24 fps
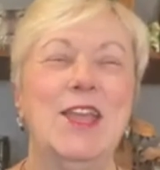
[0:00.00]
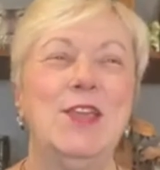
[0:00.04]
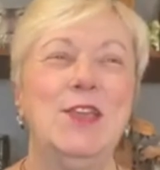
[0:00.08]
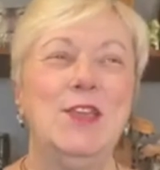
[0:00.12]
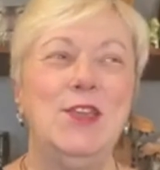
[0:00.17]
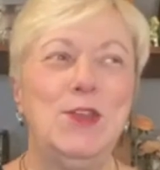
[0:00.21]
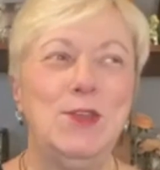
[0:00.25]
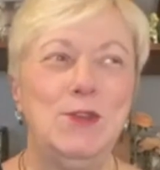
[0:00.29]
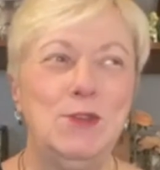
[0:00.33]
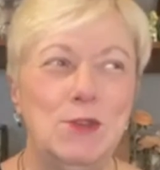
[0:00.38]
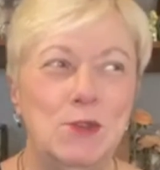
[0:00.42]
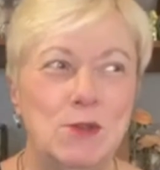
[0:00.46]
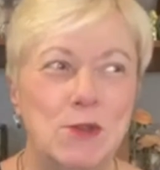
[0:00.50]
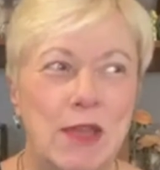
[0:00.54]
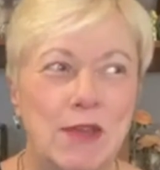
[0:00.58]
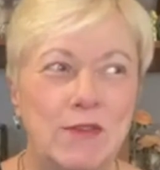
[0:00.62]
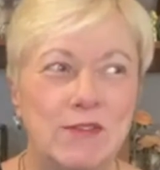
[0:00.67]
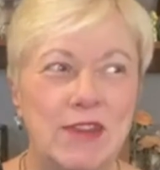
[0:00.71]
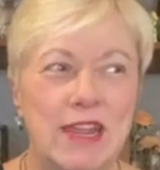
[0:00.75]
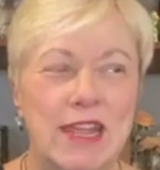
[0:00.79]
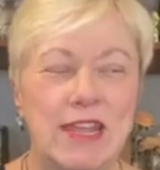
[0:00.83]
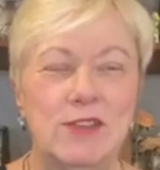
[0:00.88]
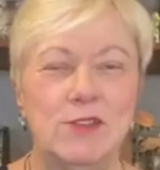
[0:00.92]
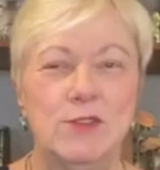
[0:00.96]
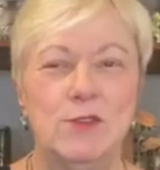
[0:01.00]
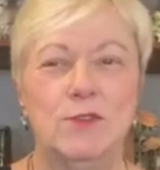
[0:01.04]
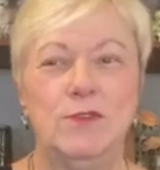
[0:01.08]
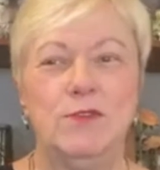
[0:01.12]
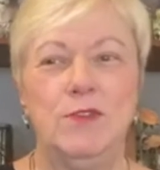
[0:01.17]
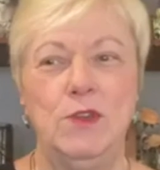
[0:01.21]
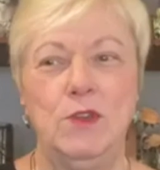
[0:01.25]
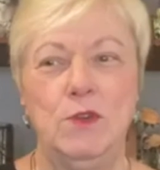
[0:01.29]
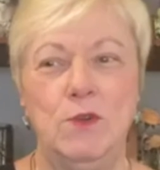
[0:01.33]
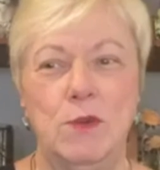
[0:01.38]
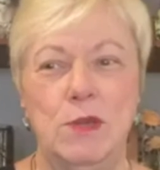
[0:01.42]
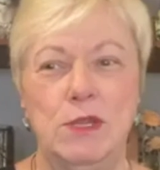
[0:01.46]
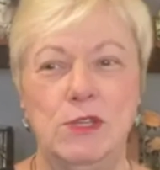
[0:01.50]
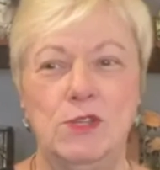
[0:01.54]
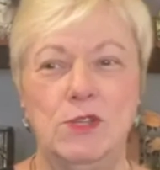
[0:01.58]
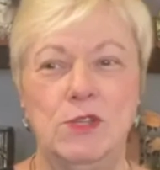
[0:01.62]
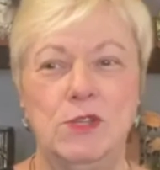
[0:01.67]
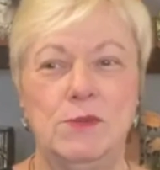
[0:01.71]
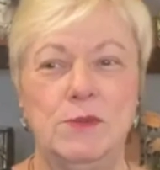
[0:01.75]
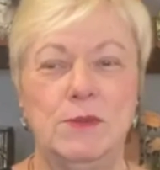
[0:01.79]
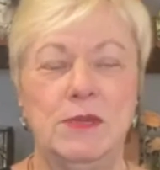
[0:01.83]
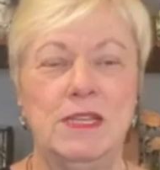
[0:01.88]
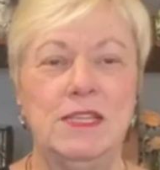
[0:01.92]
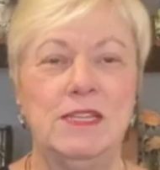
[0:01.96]
You do have to answer a few
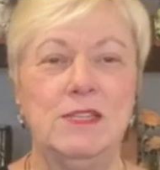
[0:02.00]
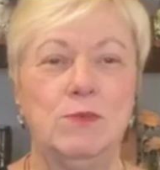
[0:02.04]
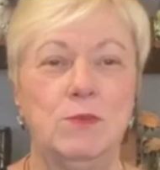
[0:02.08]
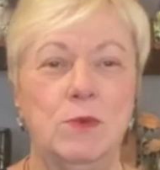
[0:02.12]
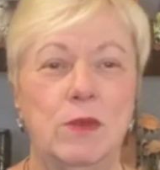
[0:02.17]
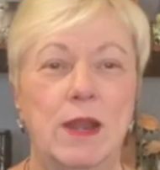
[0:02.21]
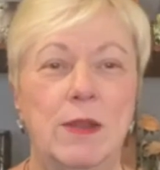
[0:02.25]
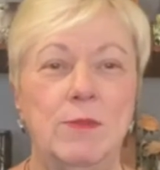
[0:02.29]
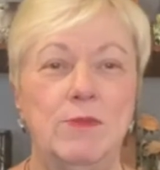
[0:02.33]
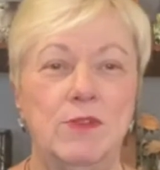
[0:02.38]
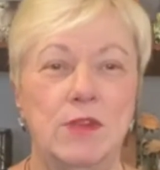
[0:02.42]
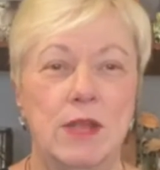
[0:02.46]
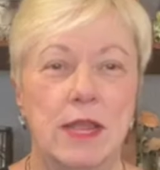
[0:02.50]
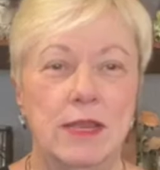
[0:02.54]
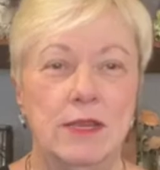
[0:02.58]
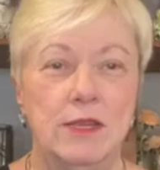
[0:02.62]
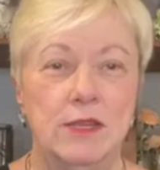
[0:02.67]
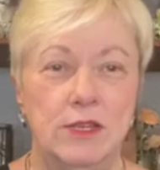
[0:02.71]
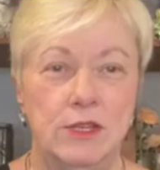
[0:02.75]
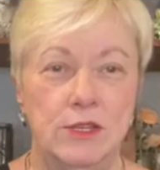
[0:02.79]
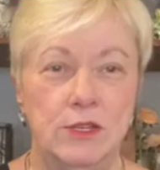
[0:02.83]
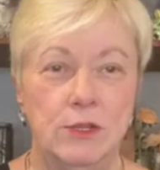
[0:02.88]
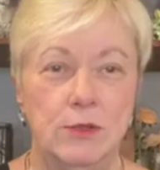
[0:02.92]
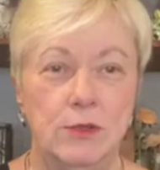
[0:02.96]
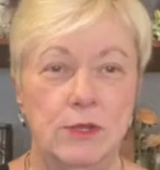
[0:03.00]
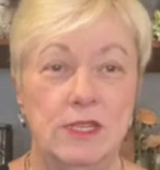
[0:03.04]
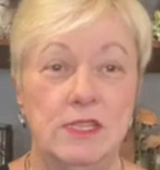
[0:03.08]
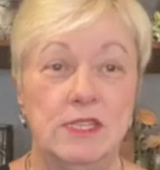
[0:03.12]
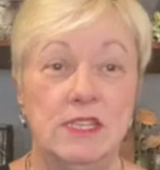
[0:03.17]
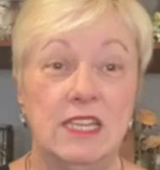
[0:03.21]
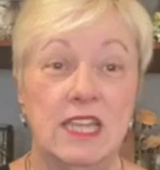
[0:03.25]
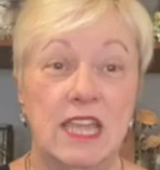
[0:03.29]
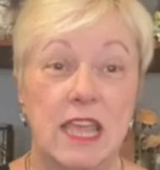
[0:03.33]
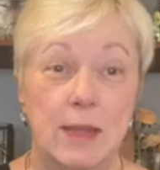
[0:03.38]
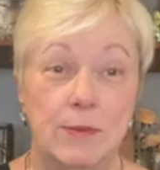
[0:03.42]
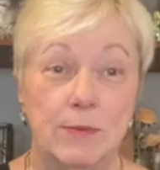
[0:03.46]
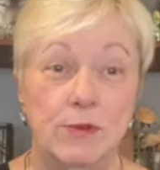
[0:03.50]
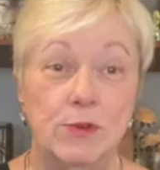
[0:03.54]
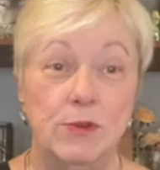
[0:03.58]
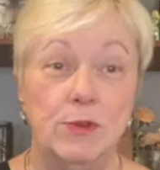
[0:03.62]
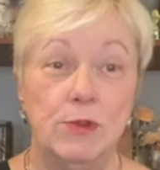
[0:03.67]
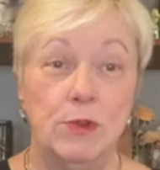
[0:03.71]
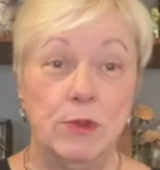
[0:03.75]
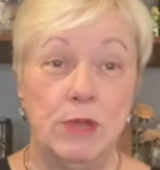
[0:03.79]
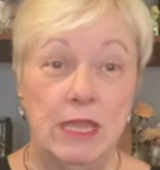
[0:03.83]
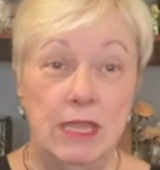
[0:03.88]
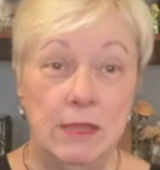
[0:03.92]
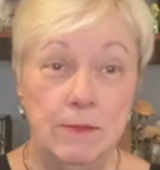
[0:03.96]
questions because what I'm trying to do is to capture
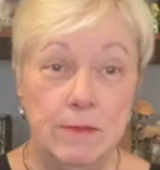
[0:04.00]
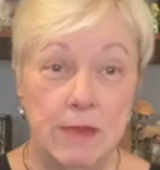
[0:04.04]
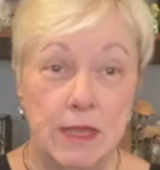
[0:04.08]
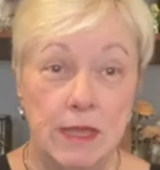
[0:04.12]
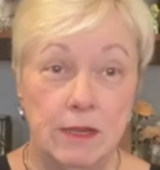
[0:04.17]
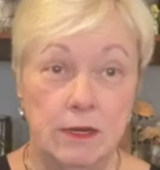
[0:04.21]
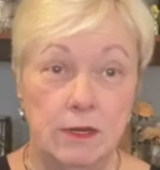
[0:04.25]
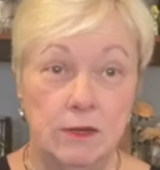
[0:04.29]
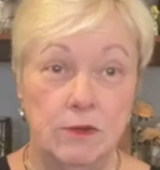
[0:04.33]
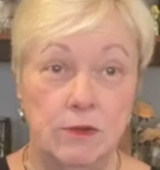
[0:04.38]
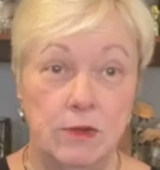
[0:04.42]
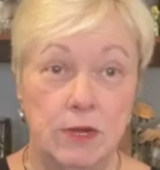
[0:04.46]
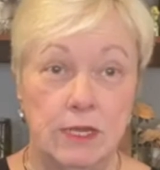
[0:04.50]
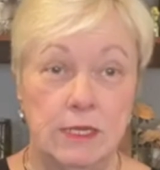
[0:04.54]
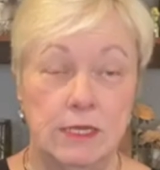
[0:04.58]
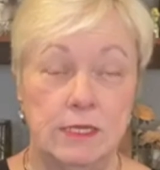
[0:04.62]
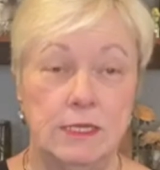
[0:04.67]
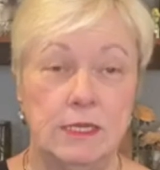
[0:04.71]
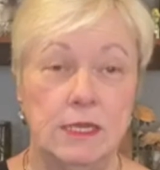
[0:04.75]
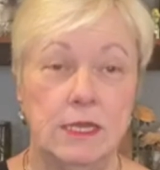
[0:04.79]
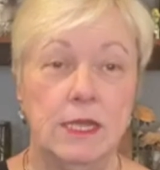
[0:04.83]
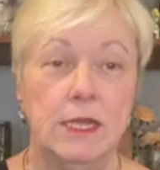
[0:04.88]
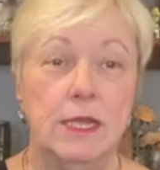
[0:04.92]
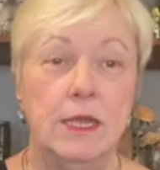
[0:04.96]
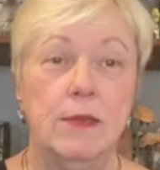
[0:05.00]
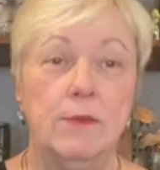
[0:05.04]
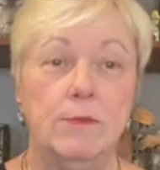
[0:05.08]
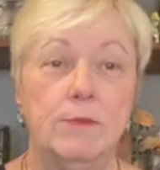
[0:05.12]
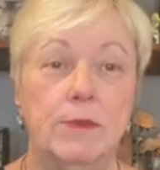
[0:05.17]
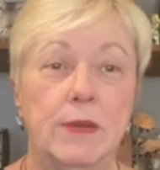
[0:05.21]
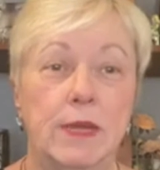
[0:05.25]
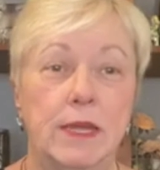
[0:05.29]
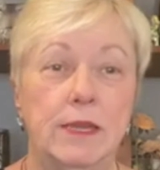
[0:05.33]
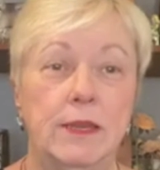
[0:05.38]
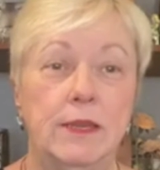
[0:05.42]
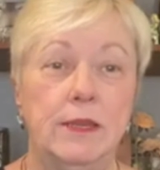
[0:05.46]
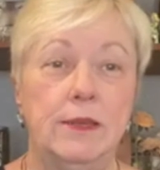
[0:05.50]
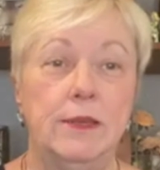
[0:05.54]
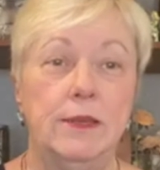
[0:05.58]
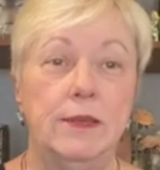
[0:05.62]
your email address, but